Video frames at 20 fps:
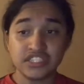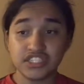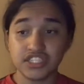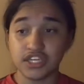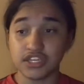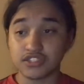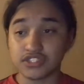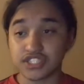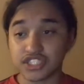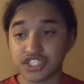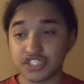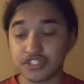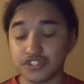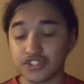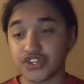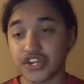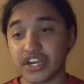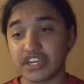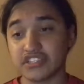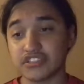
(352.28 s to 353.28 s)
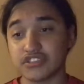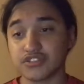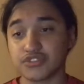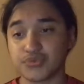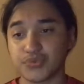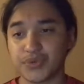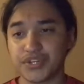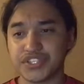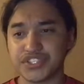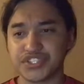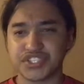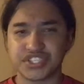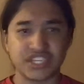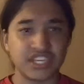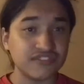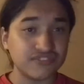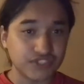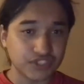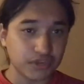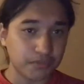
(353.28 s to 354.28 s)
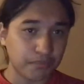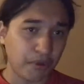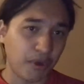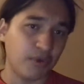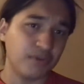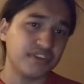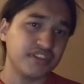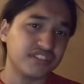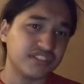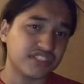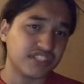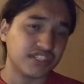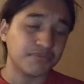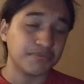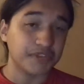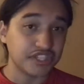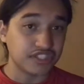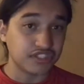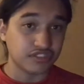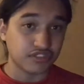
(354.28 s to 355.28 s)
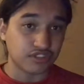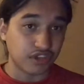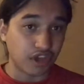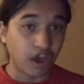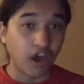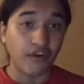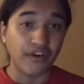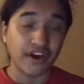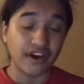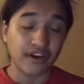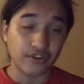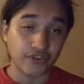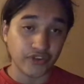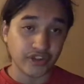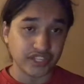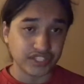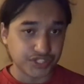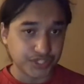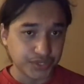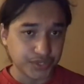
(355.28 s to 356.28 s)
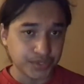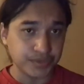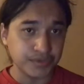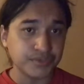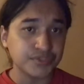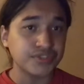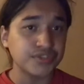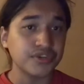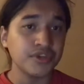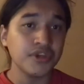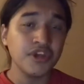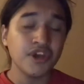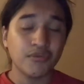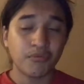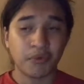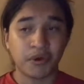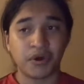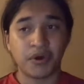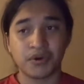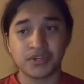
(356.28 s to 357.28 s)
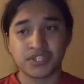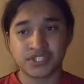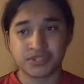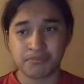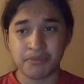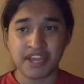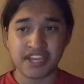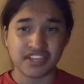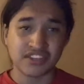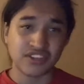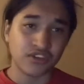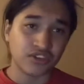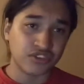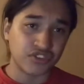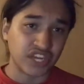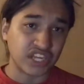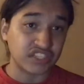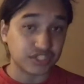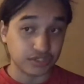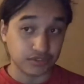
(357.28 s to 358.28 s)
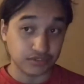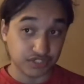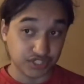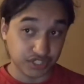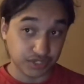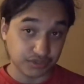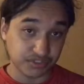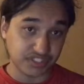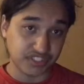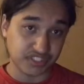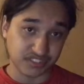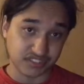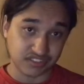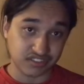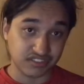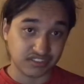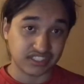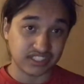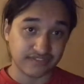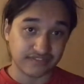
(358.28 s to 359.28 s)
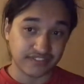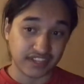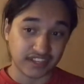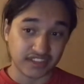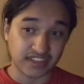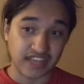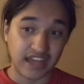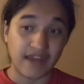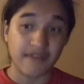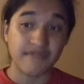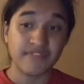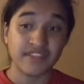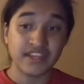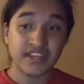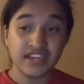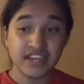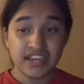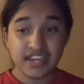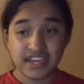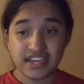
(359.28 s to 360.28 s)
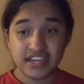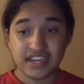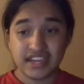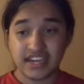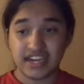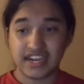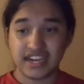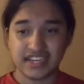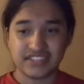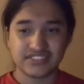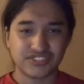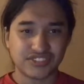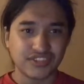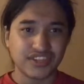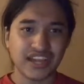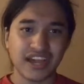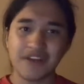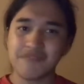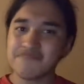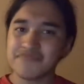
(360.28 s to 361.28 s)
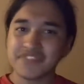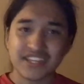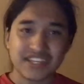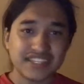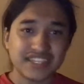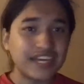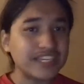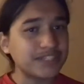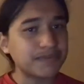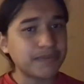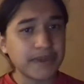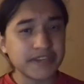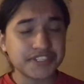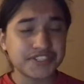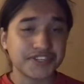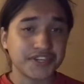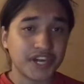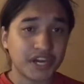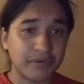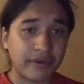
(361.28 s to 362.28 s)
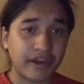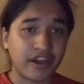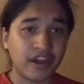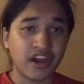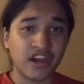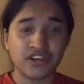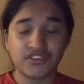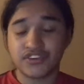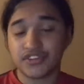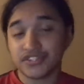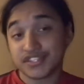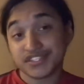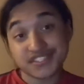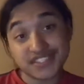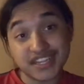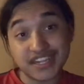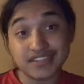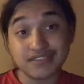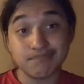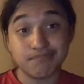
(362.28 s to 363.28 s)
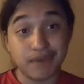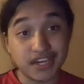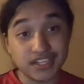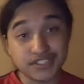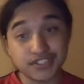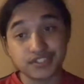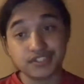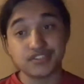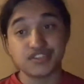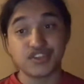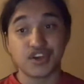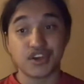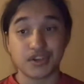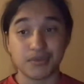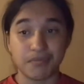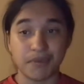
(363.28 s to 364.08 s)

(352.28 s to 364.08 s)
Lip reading: There's Seal Dragons, which gives your opponents the ability to call out grade 2s, while also making the grade 2s useless and stuff like that. And so yeah, that's basically all about Kagerō. There's not much to talk